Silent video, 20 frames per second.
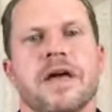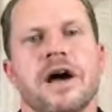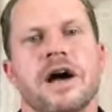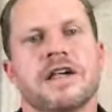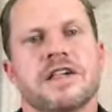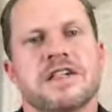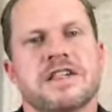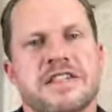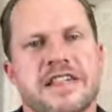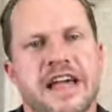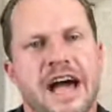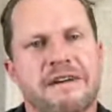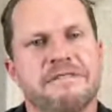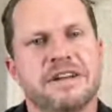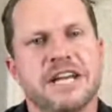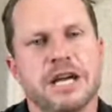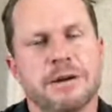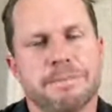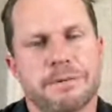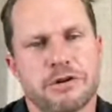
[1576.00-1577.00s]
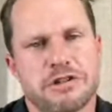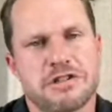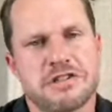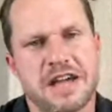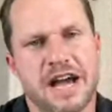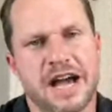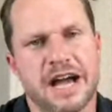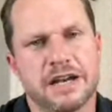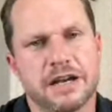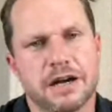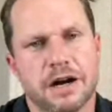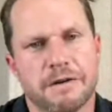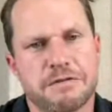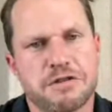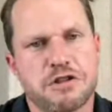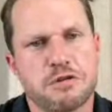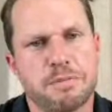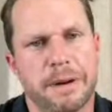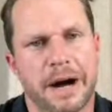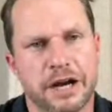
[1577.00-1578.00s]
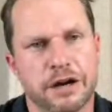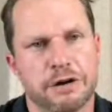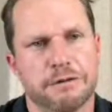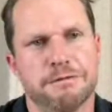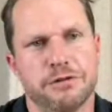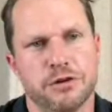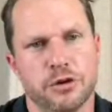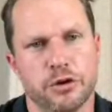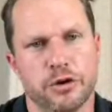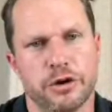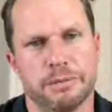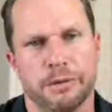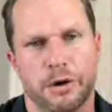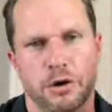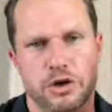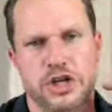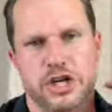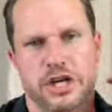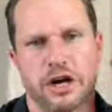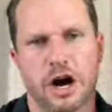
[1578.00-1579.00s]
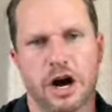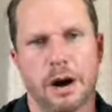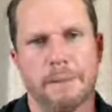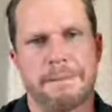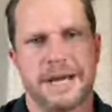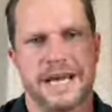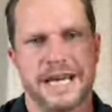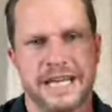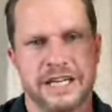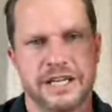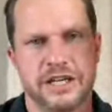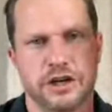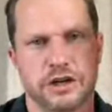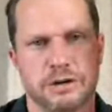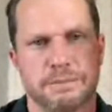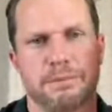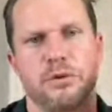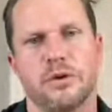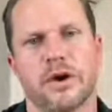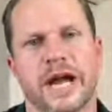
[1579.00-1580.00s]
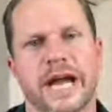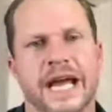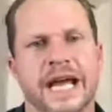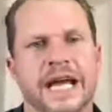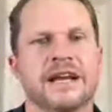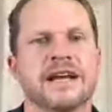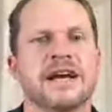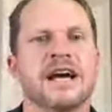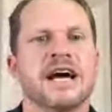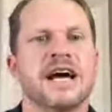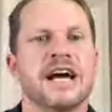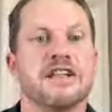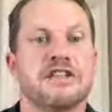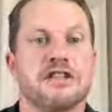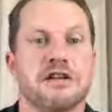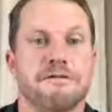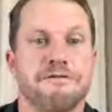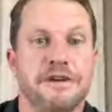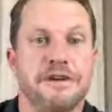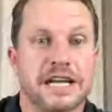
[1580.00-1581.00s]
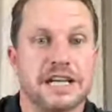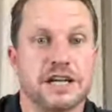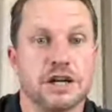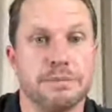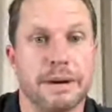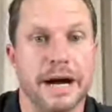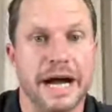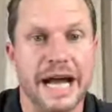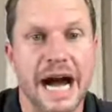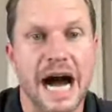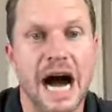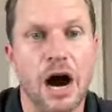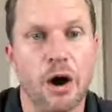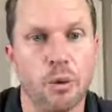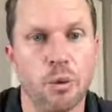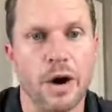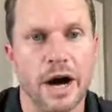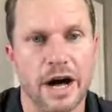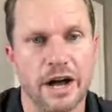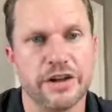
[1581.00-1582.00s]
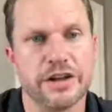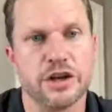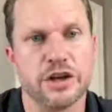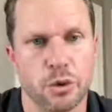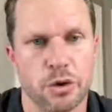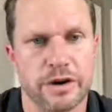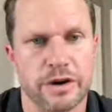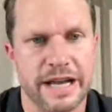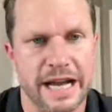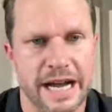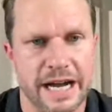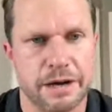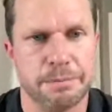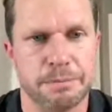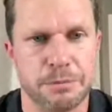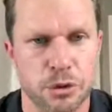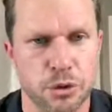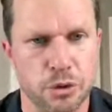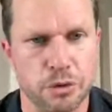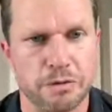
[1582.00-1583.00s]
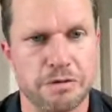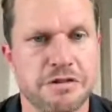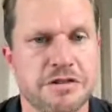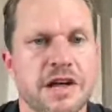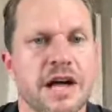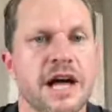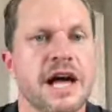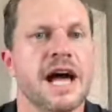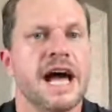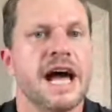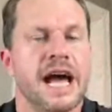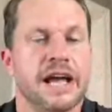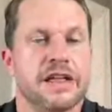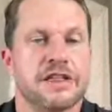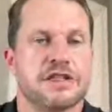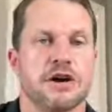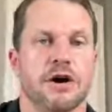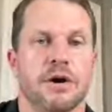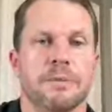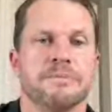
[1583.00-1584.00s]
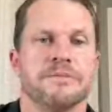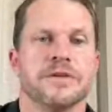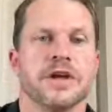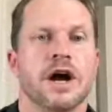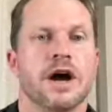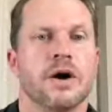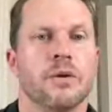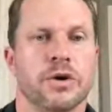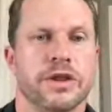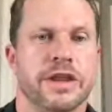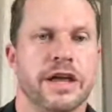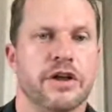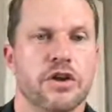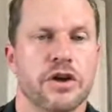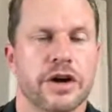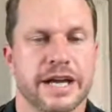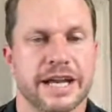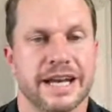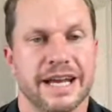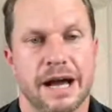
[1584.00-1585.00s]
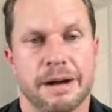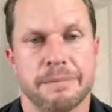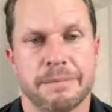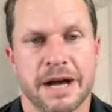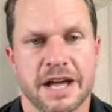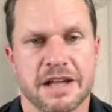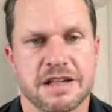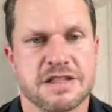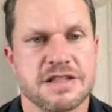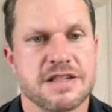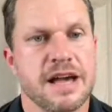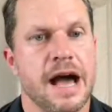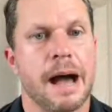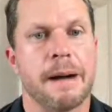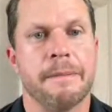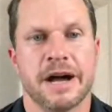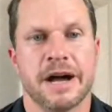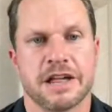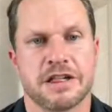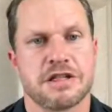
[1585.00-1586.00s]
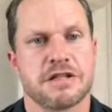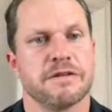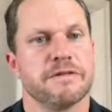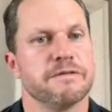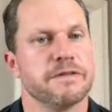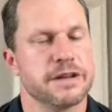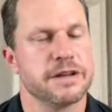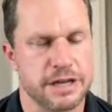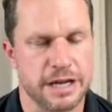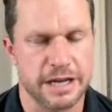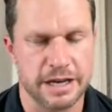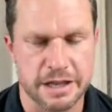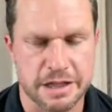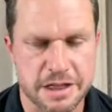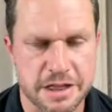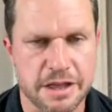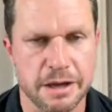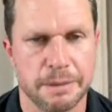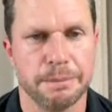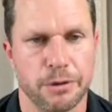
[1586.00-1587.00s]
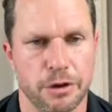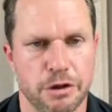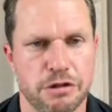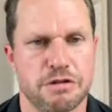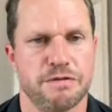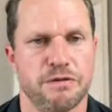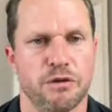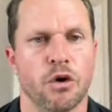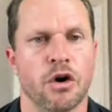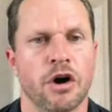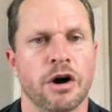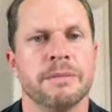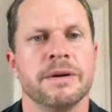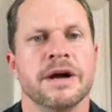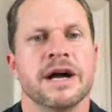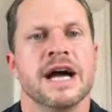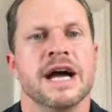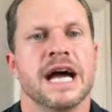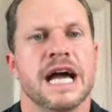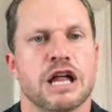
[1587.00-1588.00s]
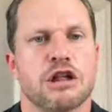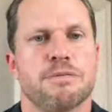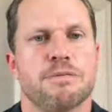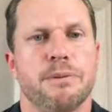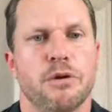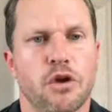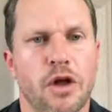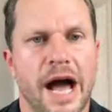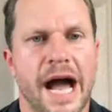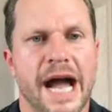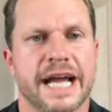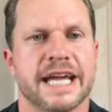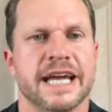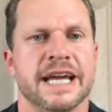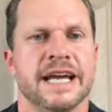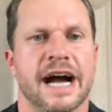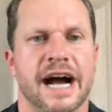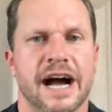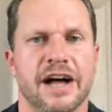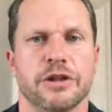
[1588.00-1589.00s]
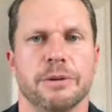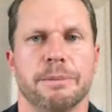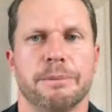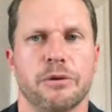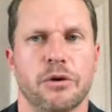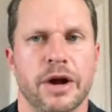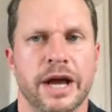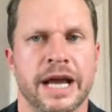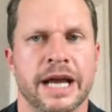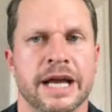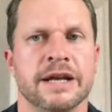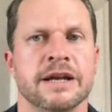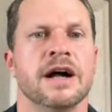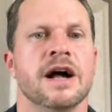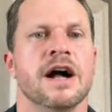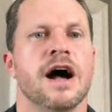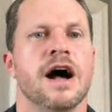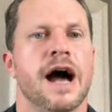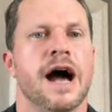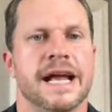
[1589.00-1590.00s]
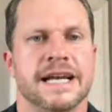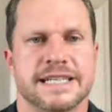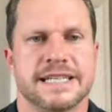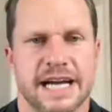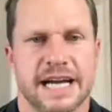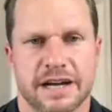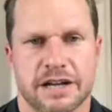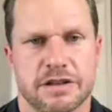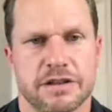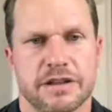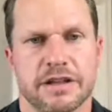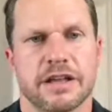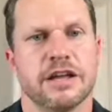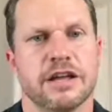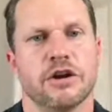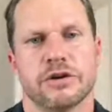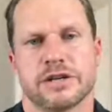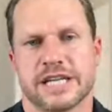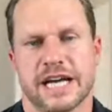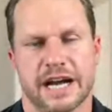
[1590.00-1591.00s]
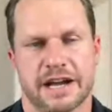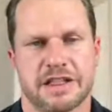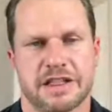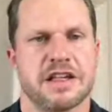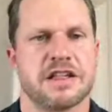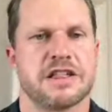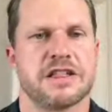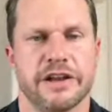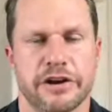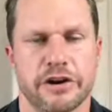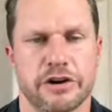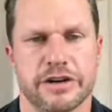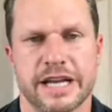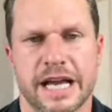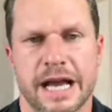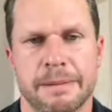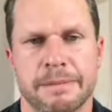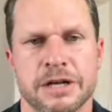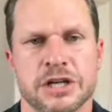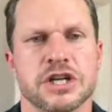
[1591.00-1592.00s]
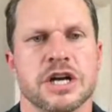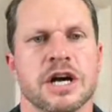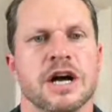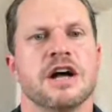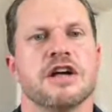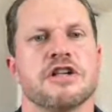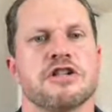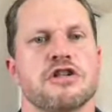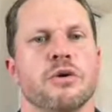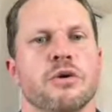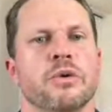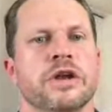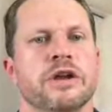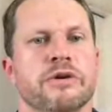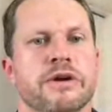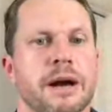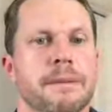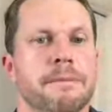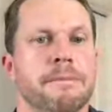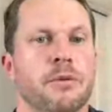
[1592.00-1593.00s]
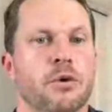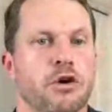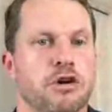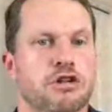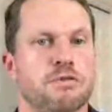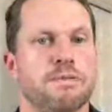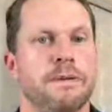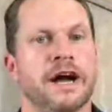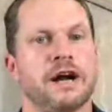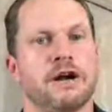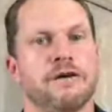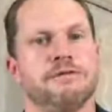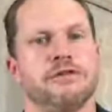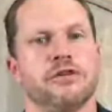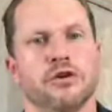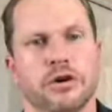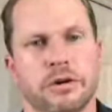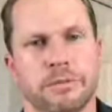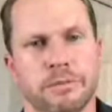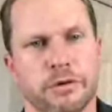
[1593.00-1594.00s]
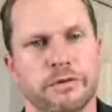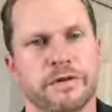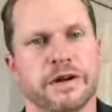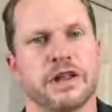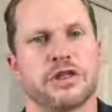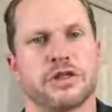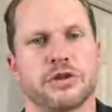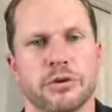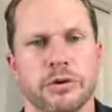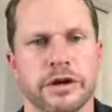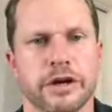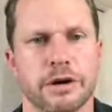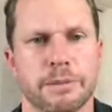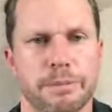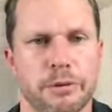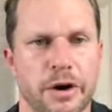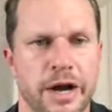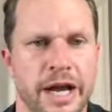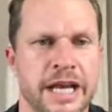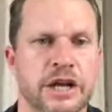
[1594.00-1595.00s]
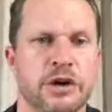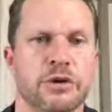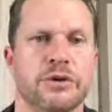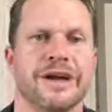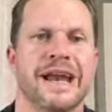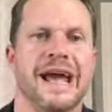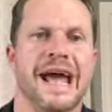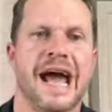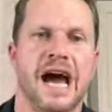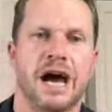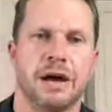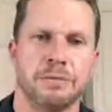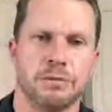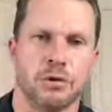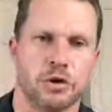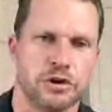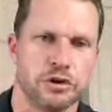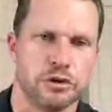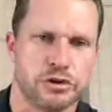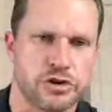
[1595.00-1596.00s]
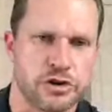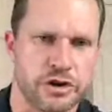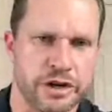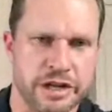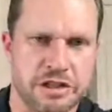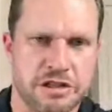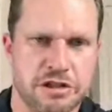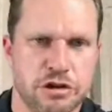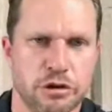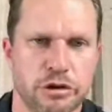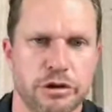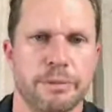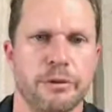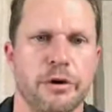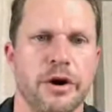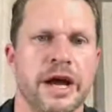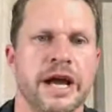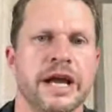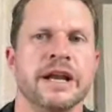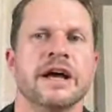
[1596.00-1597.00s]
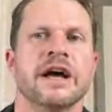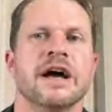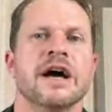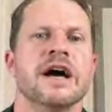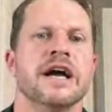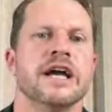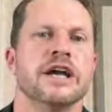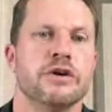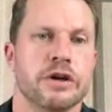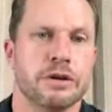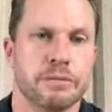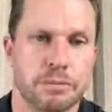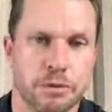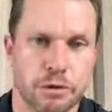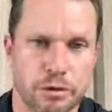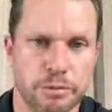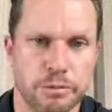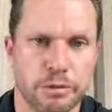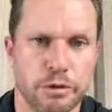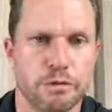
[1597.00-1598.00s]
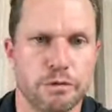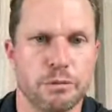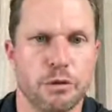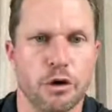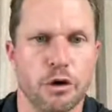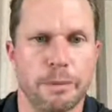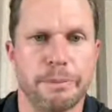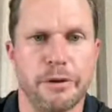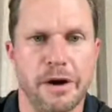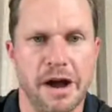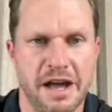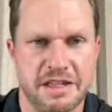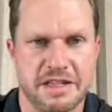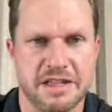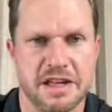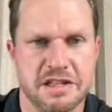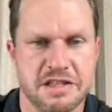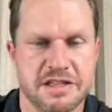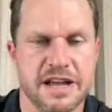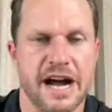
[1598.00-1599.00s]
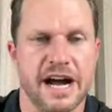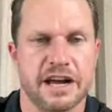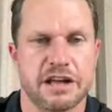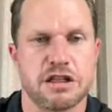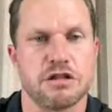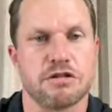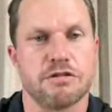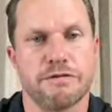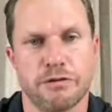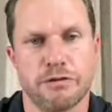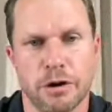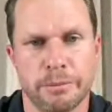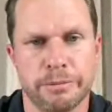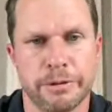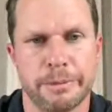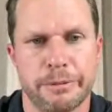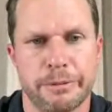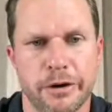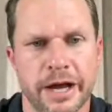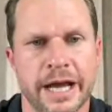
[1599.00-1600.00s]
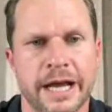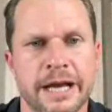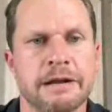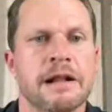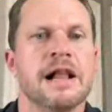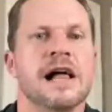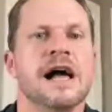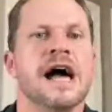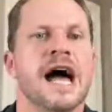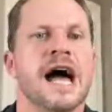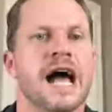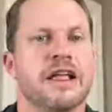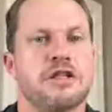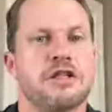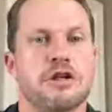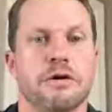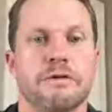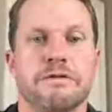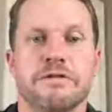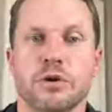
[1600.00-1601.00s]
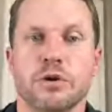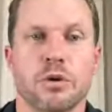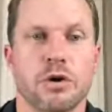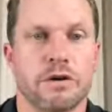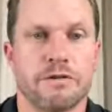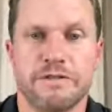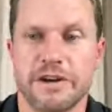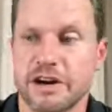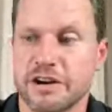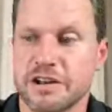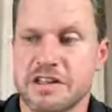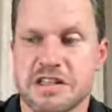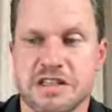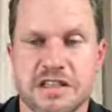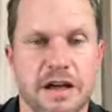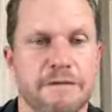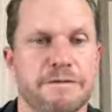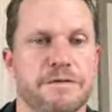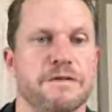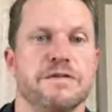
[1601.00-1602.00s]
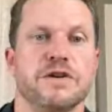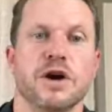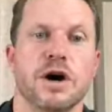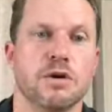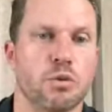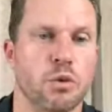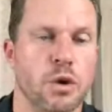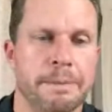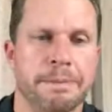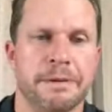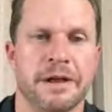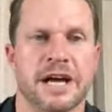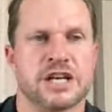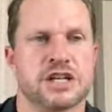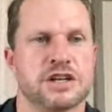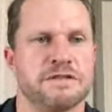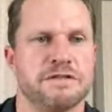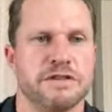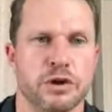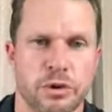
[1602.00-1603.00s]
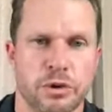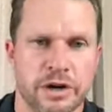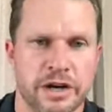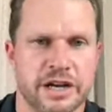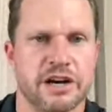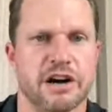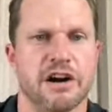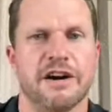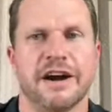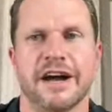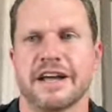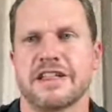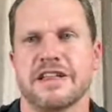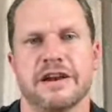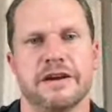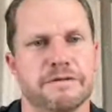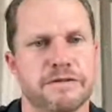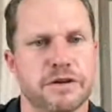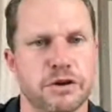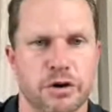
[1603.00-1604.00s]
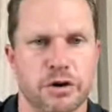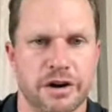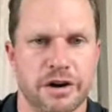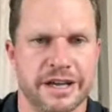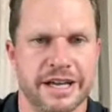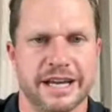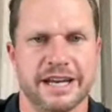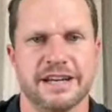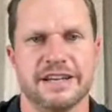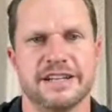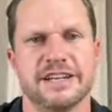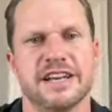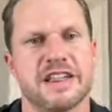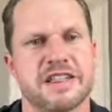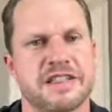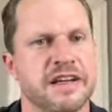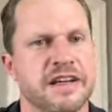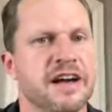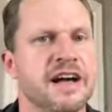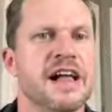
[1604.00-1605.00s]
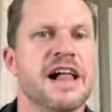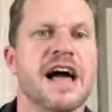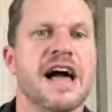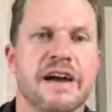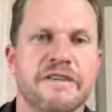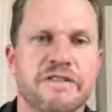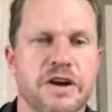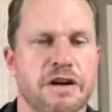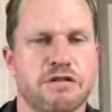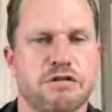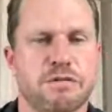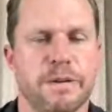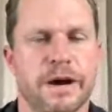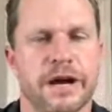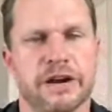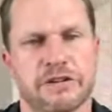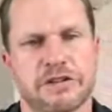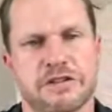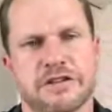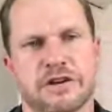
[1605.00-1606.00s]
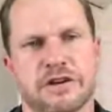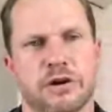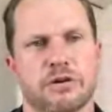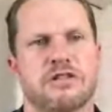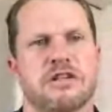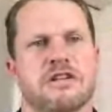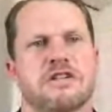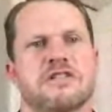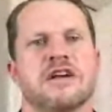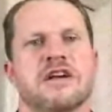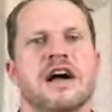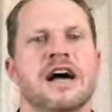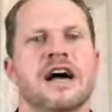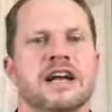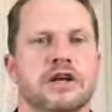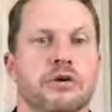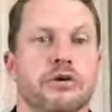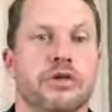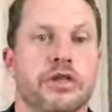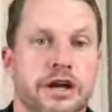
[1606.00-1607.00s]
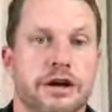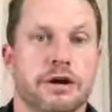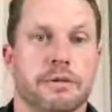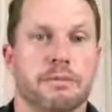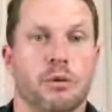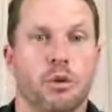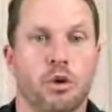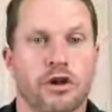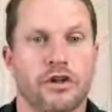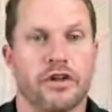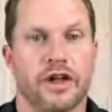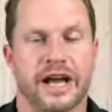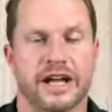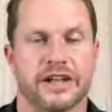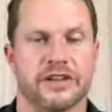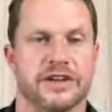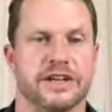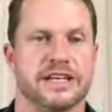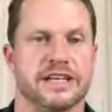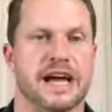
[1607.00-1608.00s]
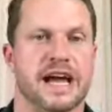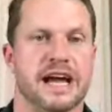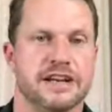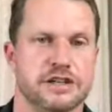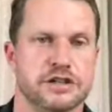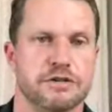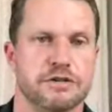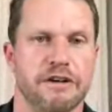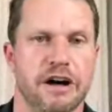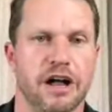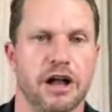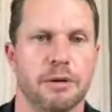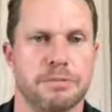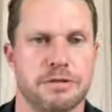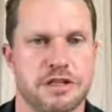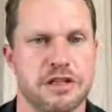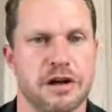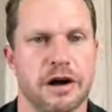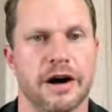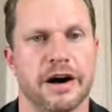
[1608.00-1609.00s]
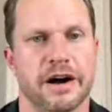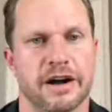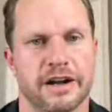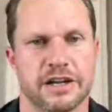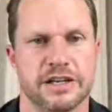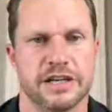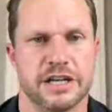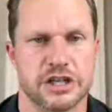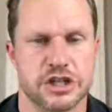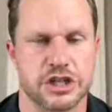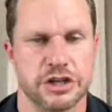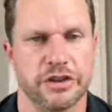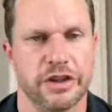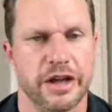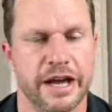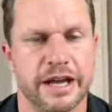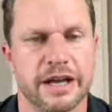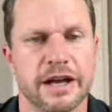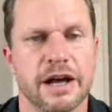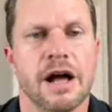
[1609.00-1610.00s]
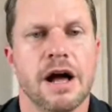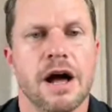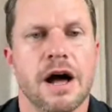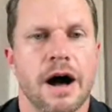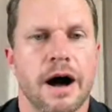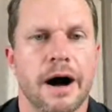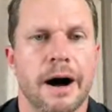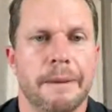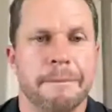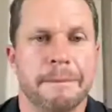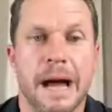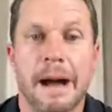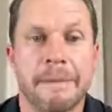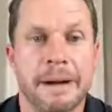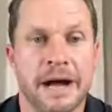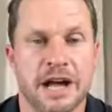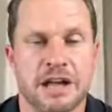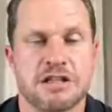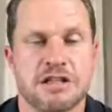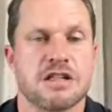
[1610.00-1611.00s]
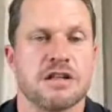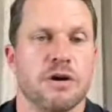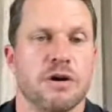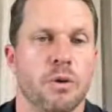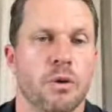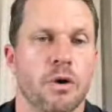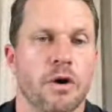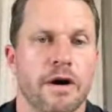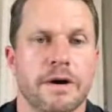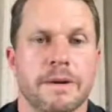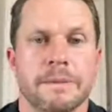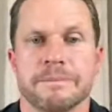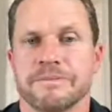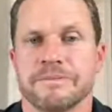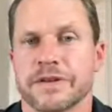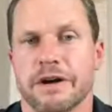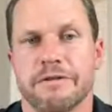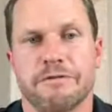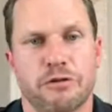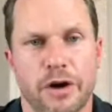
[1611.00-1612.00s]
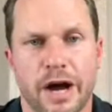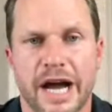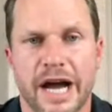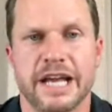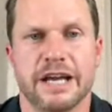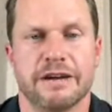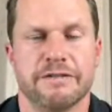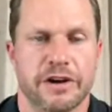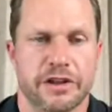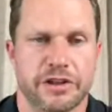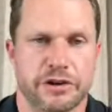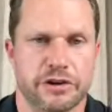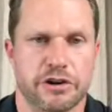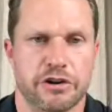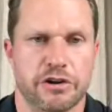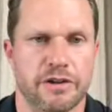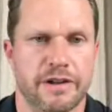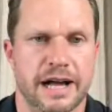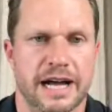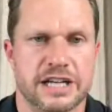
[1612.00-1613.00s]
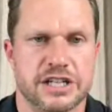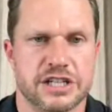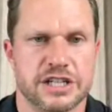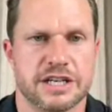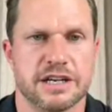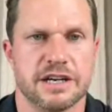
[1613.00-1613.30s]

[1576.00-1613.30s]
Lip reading: 70% of spinal fluid motion up into your brain is affected by how well your neck moves. And so when they look at MS at its simplest form is plaquing on the brain and toxicity or damage. So when you get more spinal fluid moving through your brain, you can add more nutrients to the brain. You can remove more processed toxins from the brain. And so if you were very stiff, if you had whiplash, if you were in a car accident, if you herniated a disc, if you have spinal stenosis, you think you're more likely to develop a condition like MS or a variety of other neurologic